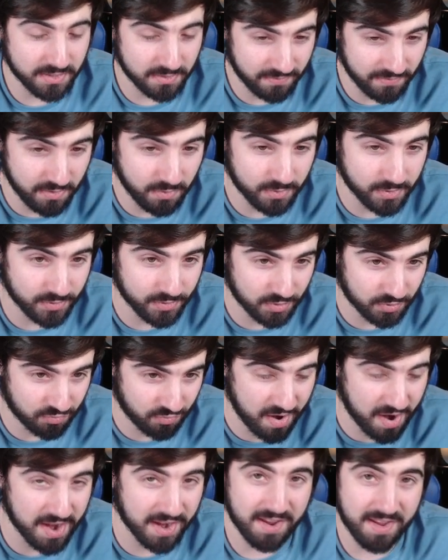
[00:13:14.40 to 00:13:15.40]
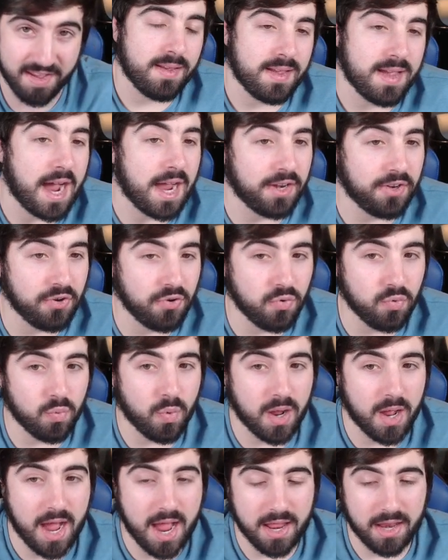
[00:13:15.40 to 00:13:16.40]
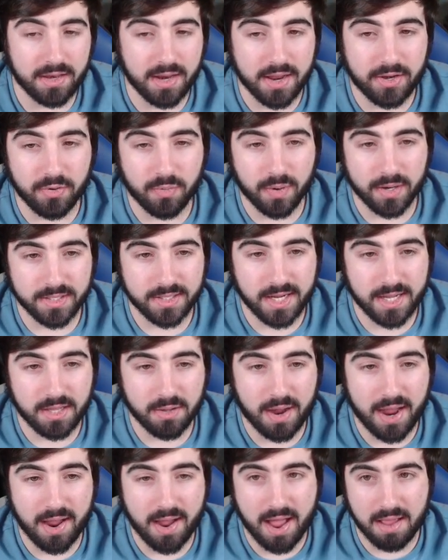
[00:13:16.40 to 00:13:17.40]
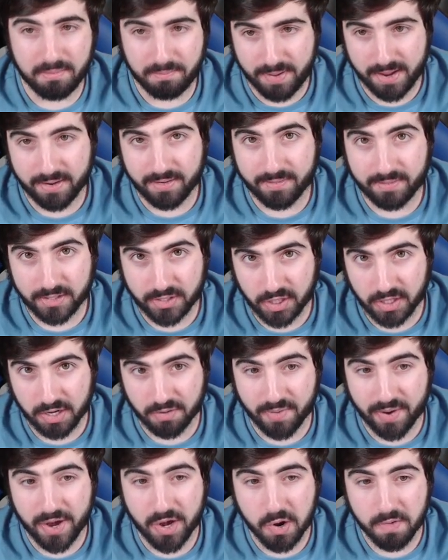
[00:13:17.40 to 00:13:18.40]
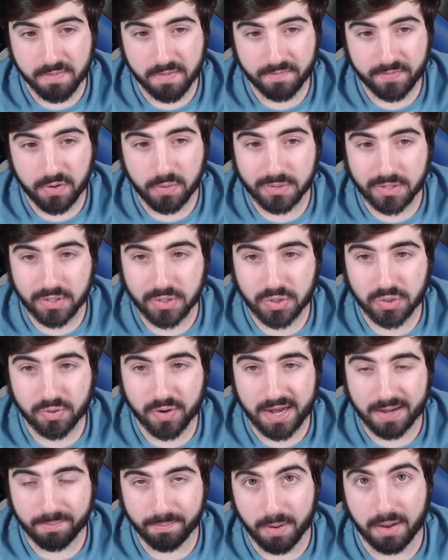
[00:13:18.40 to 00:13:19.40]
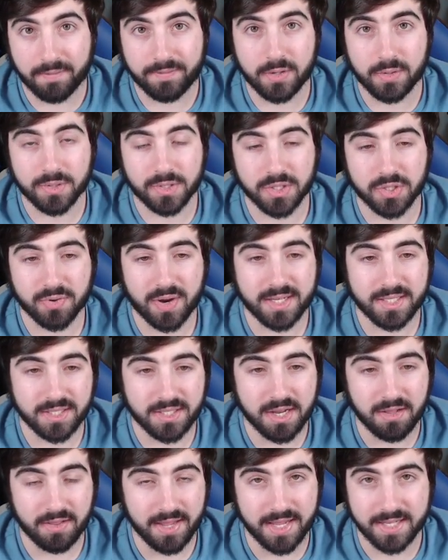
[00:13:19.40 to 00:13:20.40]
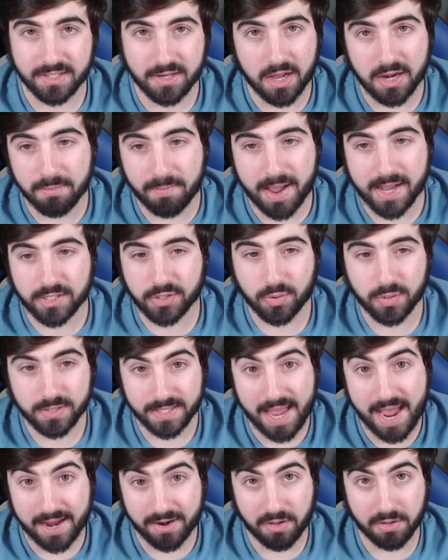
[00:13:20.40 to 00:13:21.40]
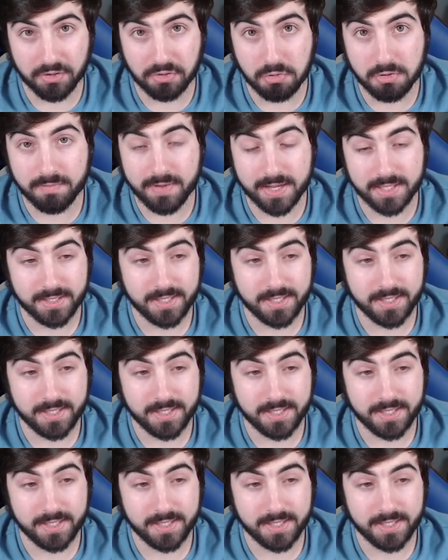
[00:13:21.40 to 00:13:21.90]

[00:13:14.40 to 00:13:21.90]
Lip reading: Fusion Strike. I do want to say though, I'd pick Chilling Reign over Fusion Strike, but Fusion Strike still is not a bad choice at all to invest